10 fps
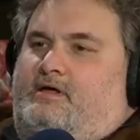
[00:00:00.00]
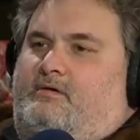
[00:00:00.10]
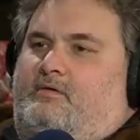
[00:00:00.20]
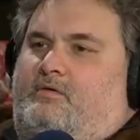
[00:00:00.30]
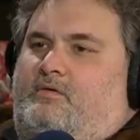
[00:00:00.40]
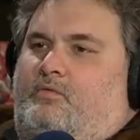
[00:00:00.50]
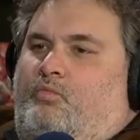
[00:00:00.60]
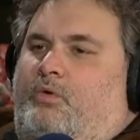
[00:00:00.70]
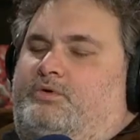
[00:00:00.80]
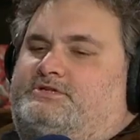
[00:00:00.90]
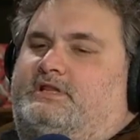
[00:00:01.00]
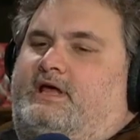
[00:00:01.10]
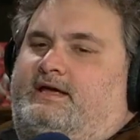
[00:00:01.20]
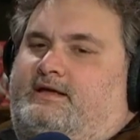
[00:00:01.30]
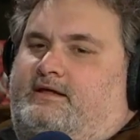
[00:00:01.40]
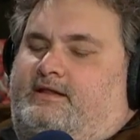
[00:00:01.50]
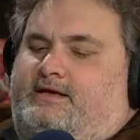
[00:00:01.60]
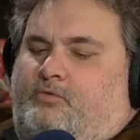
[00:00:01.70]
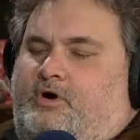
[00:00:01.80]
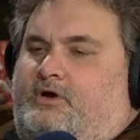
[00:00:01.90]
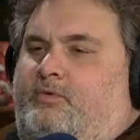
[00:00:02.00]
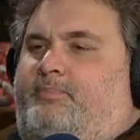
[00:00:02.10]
funny. What was it like, like working